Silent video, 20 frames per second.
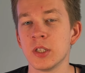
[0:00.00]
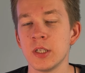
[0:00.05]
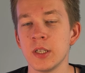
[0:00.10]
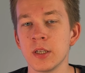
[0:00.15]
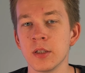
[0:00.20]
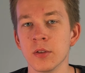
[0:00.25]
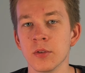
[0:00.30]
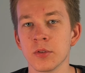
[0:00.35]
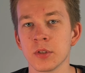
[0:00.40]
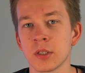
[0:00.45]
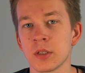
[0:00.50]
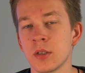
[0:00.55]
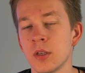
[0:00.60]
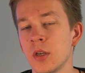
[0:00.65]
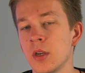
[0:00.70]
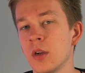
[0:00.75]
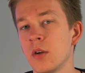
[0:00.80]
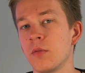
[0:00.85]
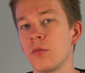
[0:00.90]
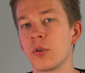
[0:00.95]
signals.
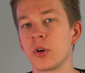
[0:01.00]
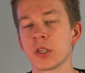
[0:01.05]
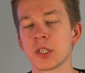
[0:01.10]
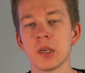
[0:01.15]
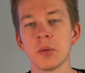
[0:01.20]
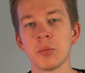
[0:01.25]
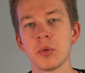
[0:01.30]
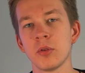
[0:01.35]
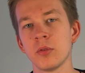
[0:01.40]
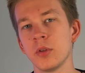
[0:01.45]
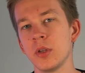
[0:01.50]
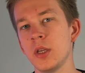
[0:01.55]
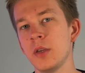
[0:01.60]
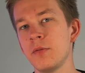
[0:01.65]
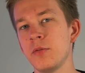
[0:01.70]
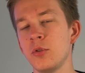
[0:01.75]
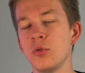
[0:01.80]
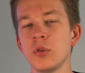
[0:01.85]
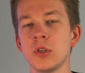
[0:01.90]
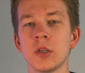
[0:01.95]
For example,
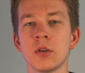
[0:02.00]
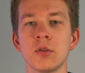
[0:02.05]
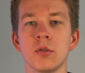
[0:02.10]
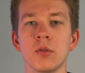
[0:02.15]
if user